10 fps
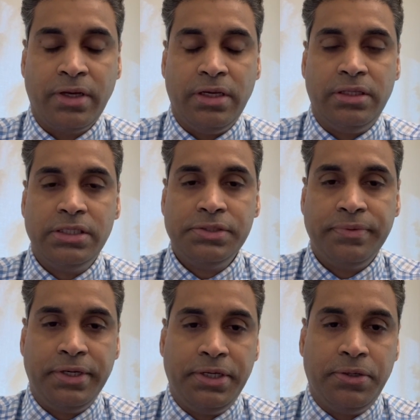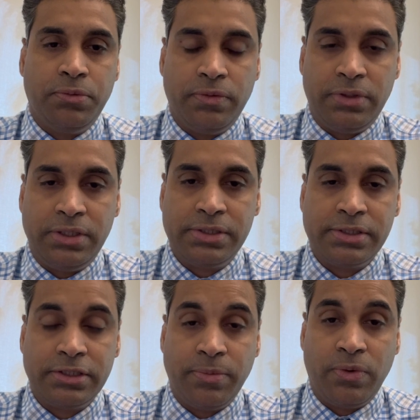In this video, we will
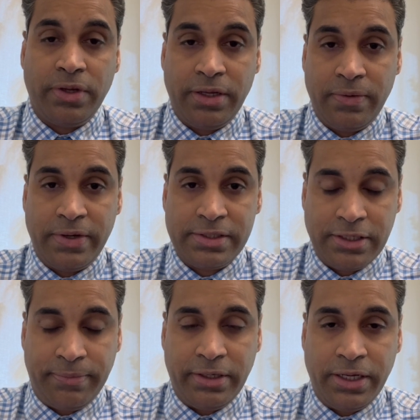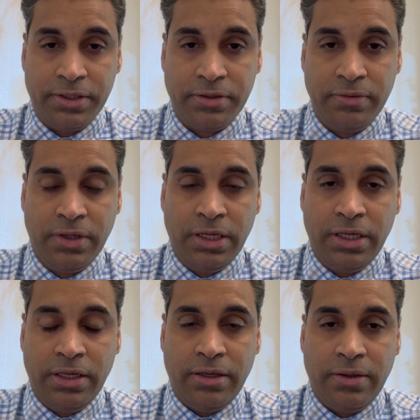discuss about ERAS application.
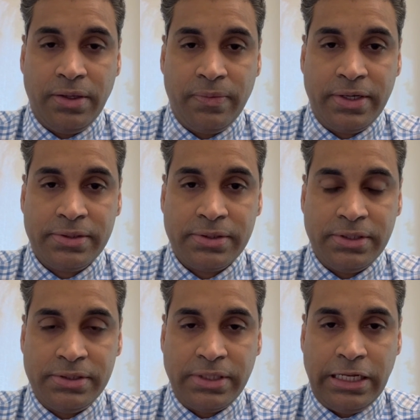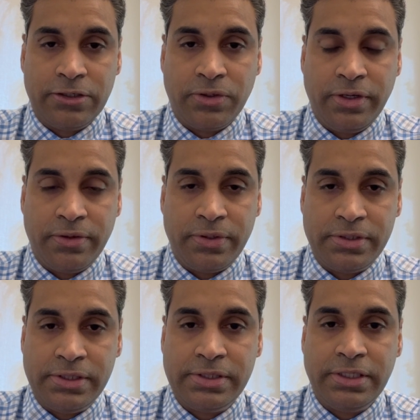ERAS is electronic
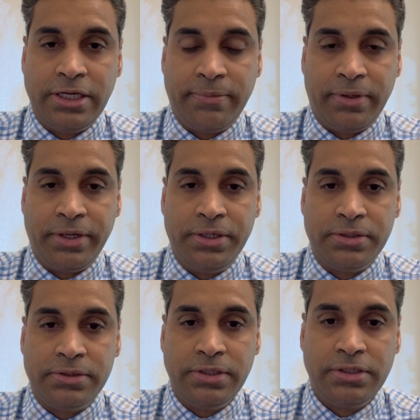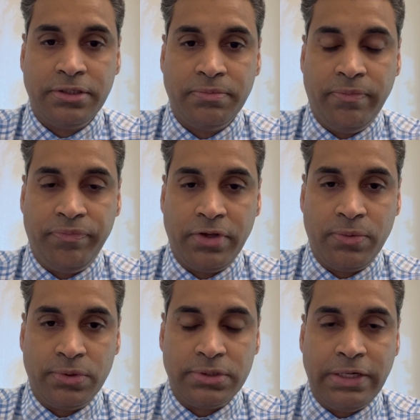residency application system that
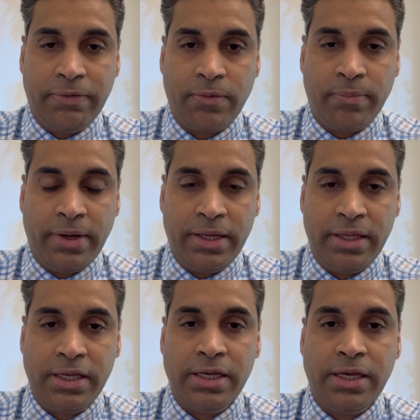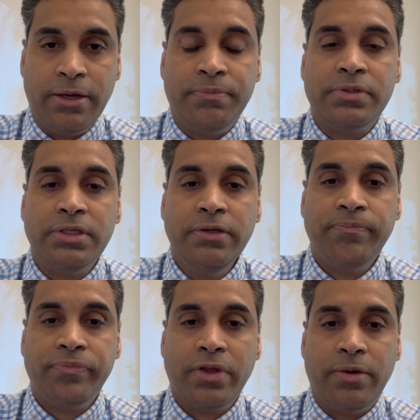was developed by AAMC,
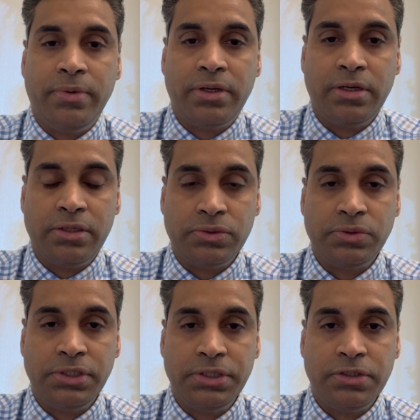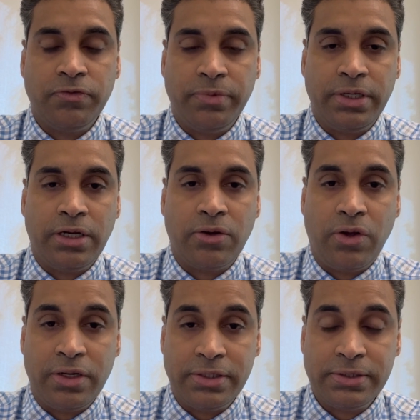American Association of Medical
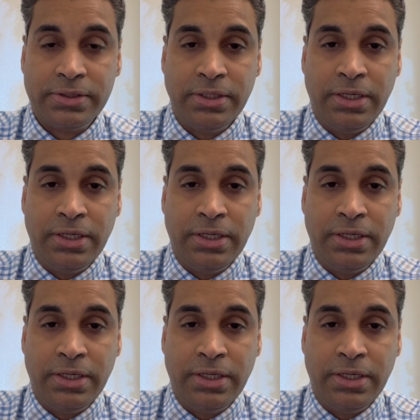Colleges.